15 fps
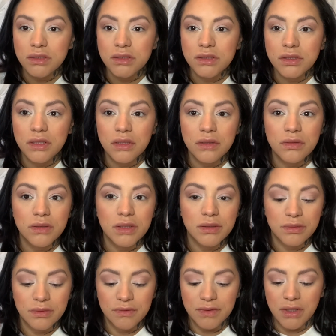So here
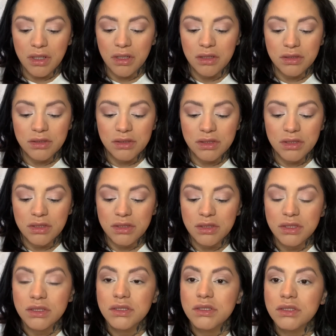we've got
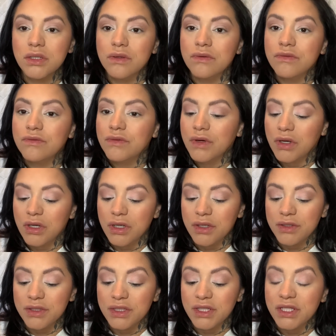this so far.
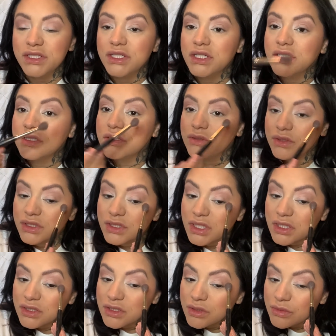The Latex Nude is
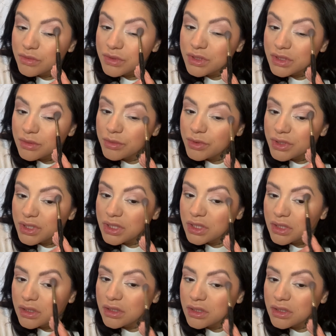actually really pretty.